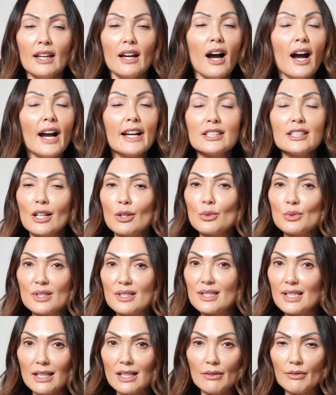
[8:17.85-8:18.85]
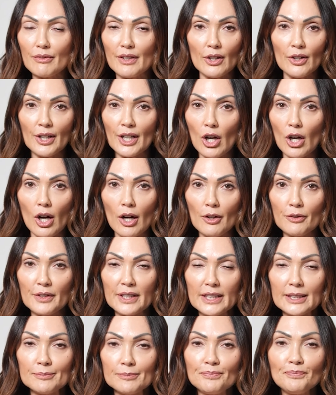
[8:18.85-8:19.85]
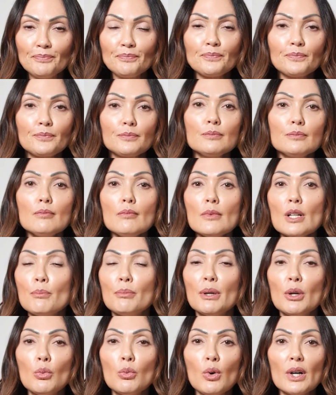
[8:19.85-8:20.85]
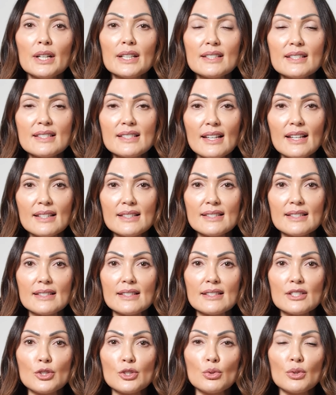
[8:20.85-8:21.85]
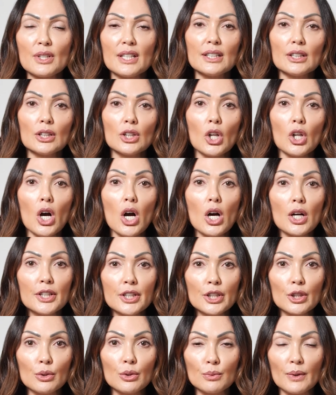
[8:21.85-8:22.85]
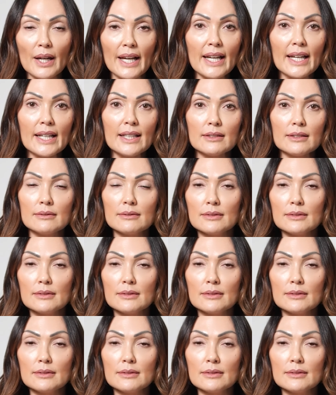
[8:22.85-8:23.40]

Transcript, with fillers: I don't see it very often, but what it says is you can lock your rate